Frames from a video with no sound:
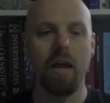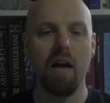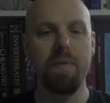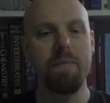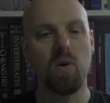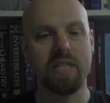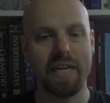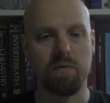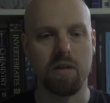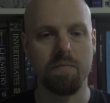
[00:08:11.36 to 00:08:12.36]
A bit more
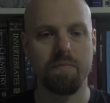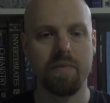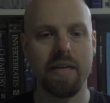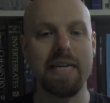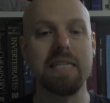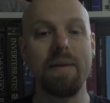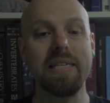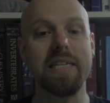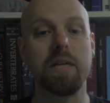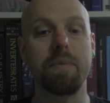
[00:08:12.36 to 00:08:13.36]
general. His
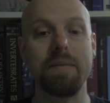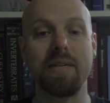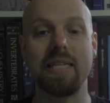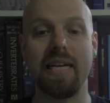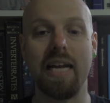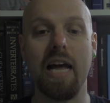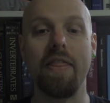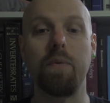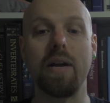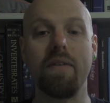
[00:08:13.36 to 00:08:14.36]
message pretty much said
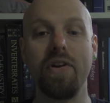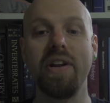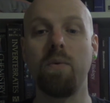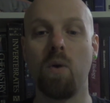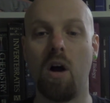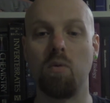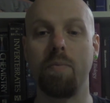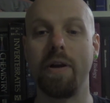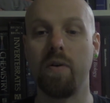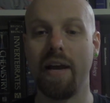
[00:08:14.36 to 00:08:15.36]
that whatever you did wrong would
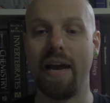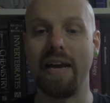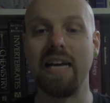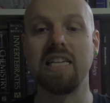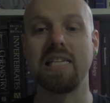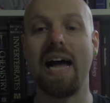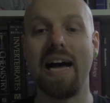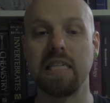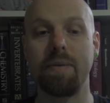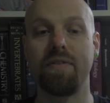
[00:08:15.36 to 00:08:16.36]
be okay, just
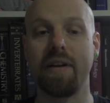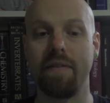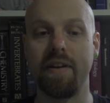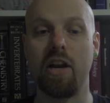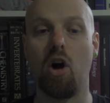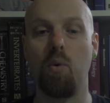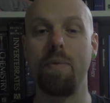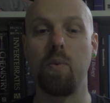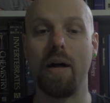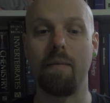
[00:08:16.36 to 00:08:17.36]
ask to be forgiven and all will be
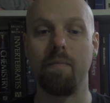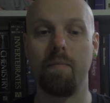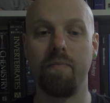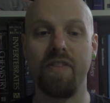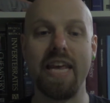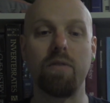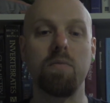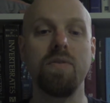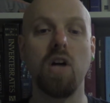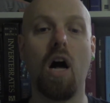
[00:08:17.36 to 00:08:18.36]
well. It
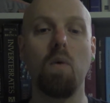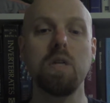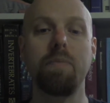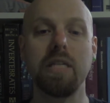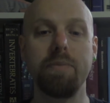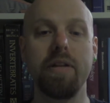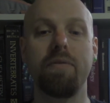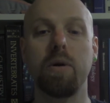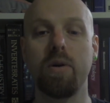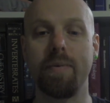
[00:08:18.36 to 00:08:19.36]
removes all responsibility
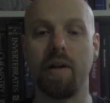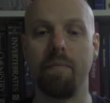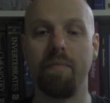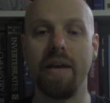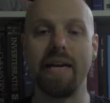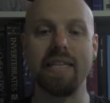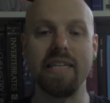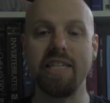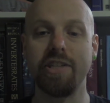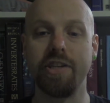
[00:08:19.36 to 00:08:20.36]
from a criminal. It
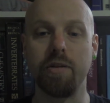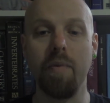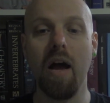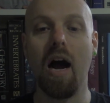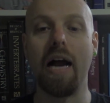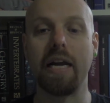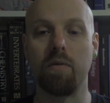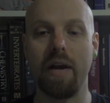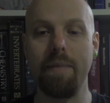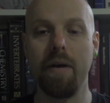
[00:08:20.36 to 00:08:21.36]
leads to, I can
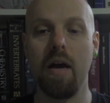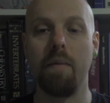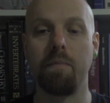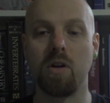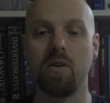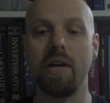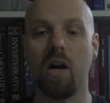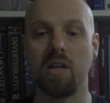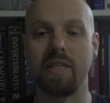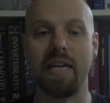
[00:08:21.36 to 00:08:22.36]
rape, murder, and
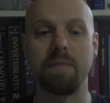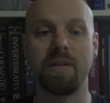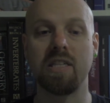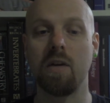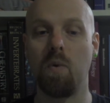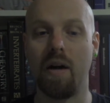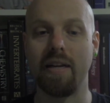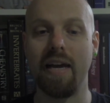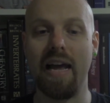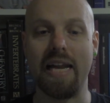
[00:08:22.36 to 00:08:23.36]
arson as much as I want,
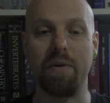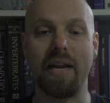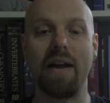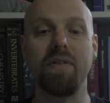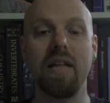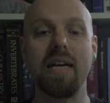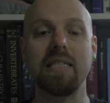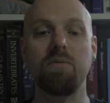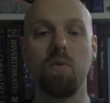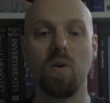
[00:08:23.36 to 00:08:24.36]
and I will get
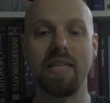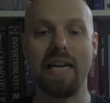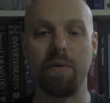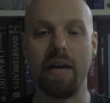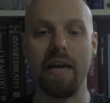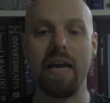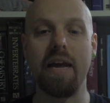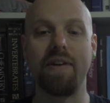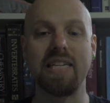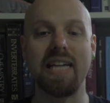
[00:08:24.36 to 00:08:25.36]
everlasting rewards anyway,
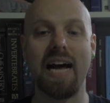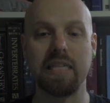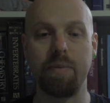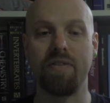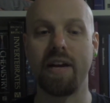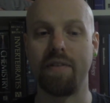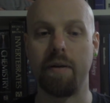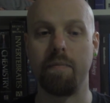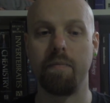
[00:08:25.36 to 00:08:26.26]
if I just ask to be forgiven.